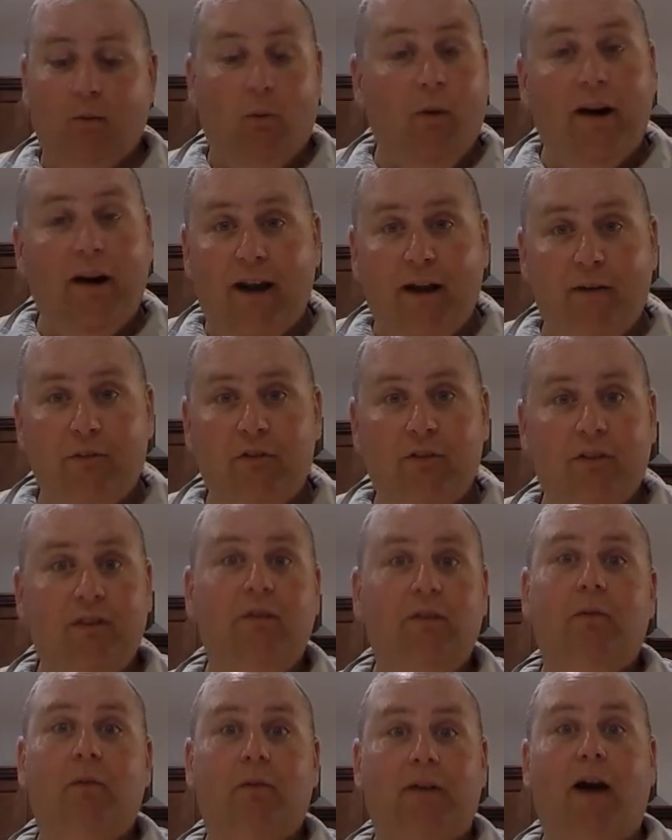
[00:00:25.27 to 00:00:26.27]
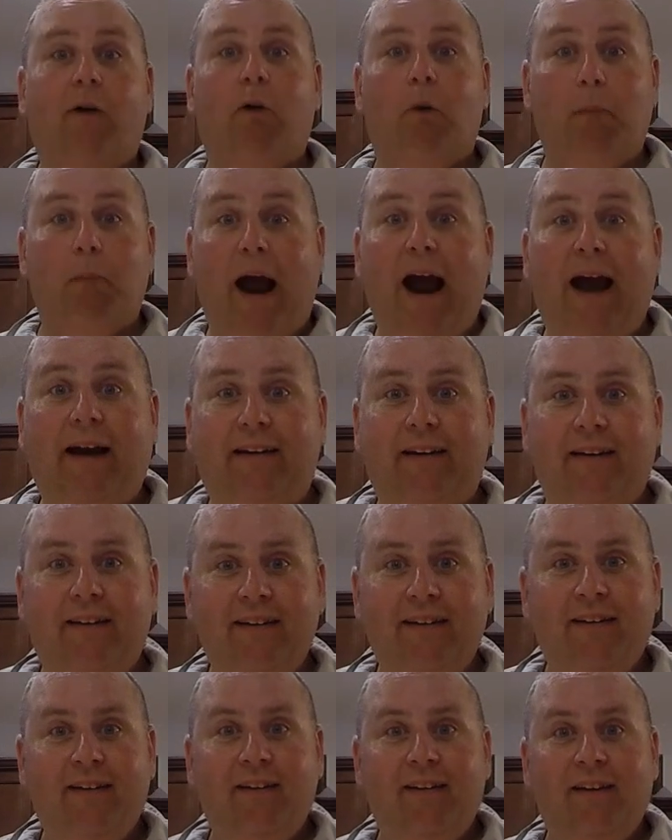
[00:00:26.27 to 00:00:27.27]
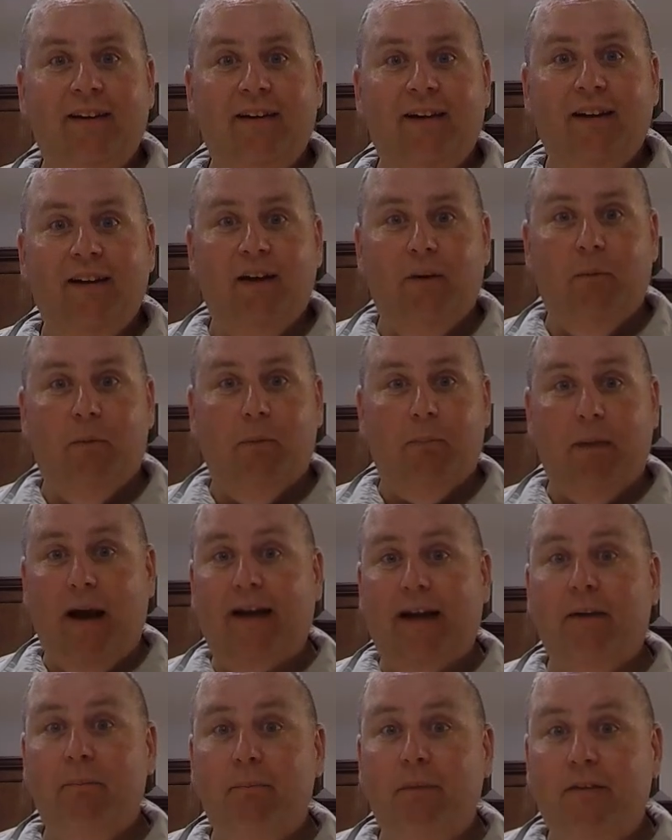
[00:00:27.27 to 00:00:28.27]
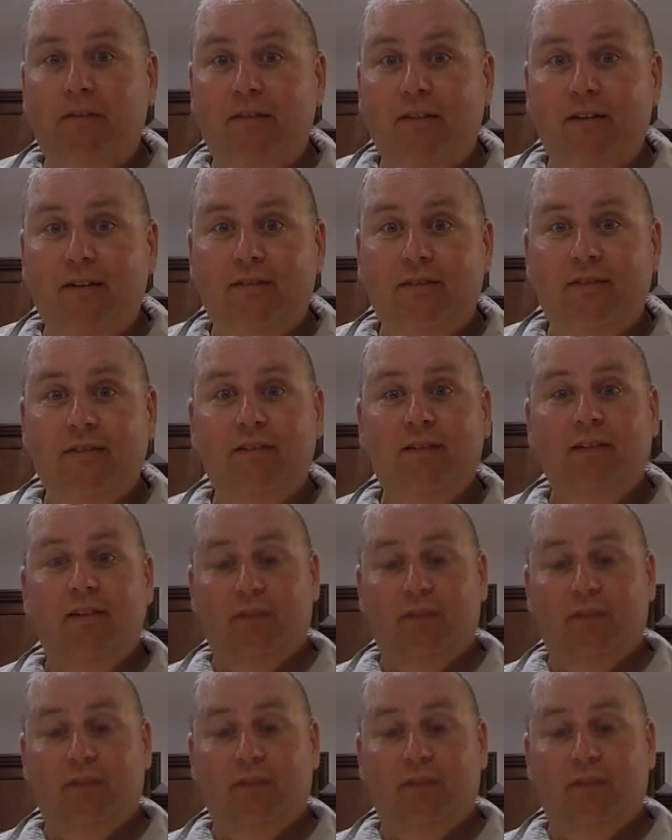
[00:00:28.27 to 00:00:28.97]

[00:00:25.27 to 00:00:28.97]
whatevs. Well, now we're back, and we're back in business